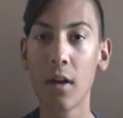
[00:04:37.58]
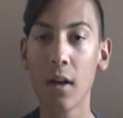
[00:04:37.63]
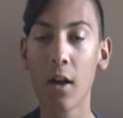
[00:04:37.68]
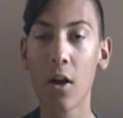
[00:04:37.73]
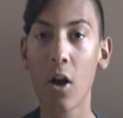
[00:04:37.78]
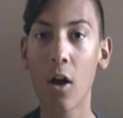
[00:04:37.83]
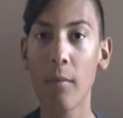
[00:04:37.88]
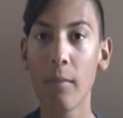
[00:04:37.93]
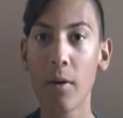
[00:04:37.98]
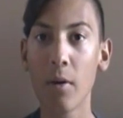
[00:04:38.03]
and
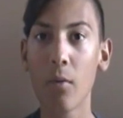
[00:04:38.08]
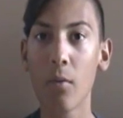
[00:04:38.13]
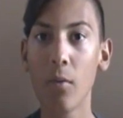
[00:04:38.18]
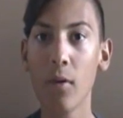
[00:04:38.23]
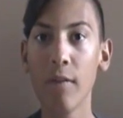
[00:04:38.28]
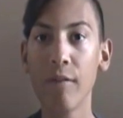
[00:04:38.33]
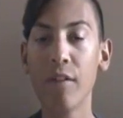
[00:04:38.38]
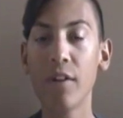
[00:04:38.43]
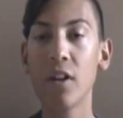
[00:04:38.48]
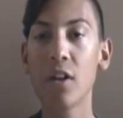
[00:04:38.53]
comment
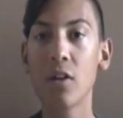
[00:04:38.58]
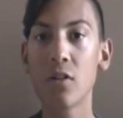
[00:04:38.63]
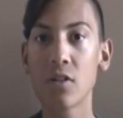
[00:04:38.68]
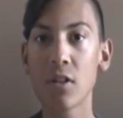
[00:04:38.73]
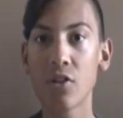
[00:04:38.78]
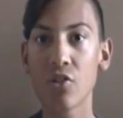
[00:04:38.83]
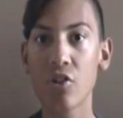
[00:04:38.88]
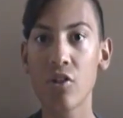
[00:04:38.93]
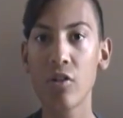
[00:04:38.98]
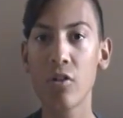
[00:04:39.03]
what
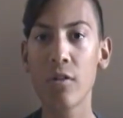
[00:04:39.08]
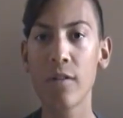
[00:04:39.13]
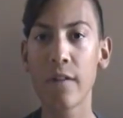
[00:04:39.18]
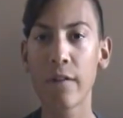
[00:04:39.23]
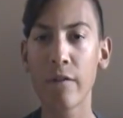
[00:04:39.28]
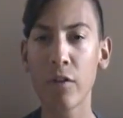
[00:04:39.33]
videos I should do in the